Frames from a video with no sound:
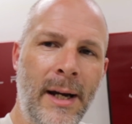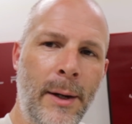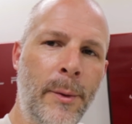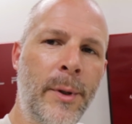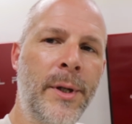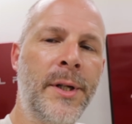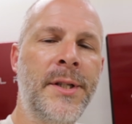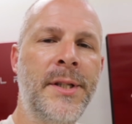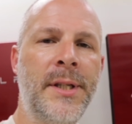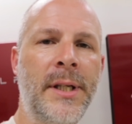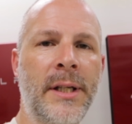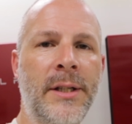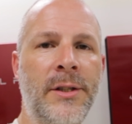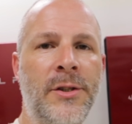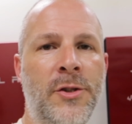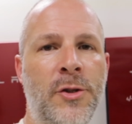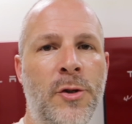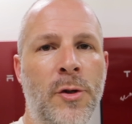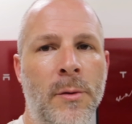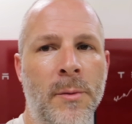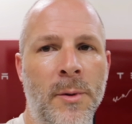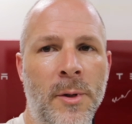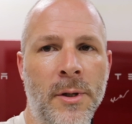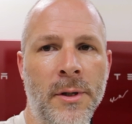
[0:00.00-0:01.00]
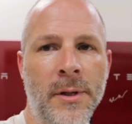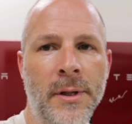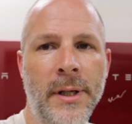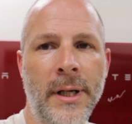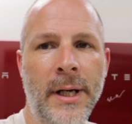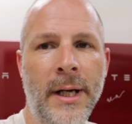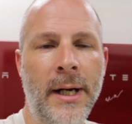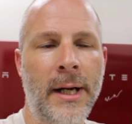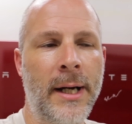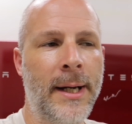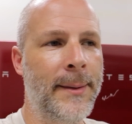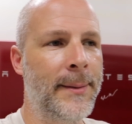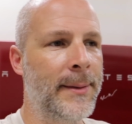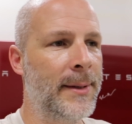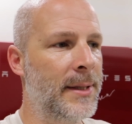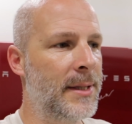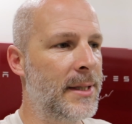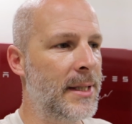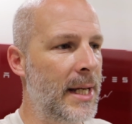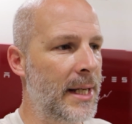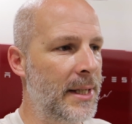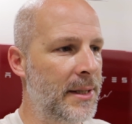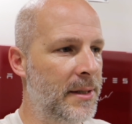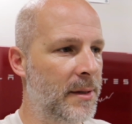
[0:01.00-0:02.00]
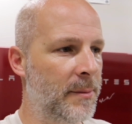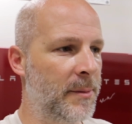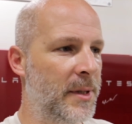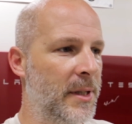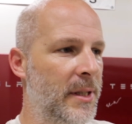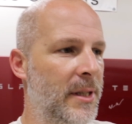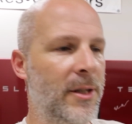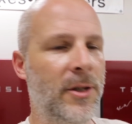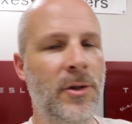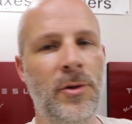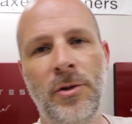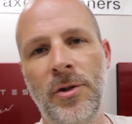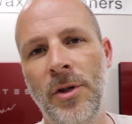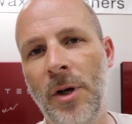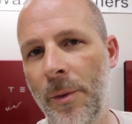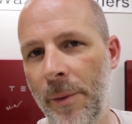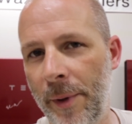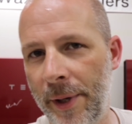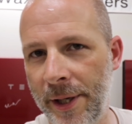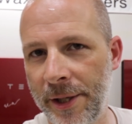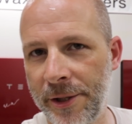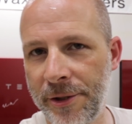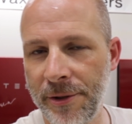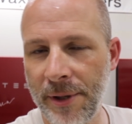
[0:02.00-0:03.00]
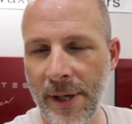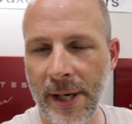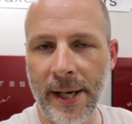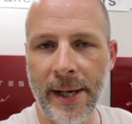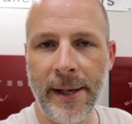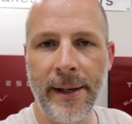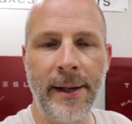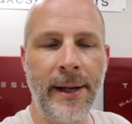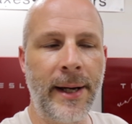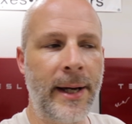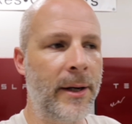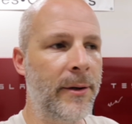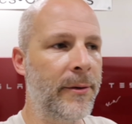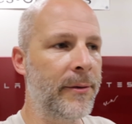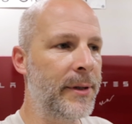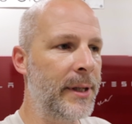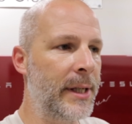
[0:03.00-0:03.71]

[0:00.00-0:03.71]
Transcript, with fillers: I wanna say it's doable. Uh, it's not something you don't wanna try, I don't